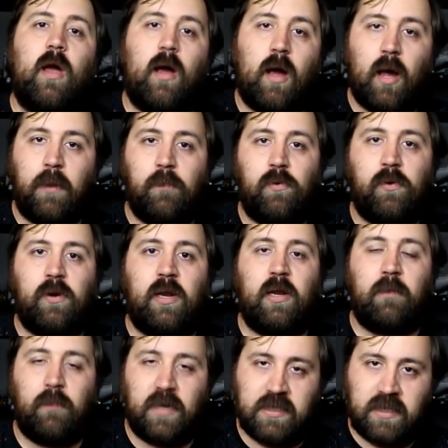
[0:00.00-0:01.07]
I'm putting
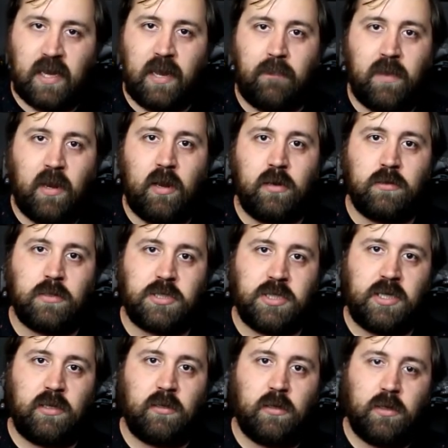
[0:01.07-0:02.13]
in my time and
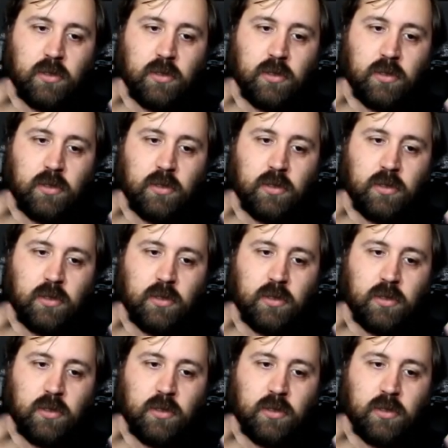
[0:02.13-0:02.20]
energy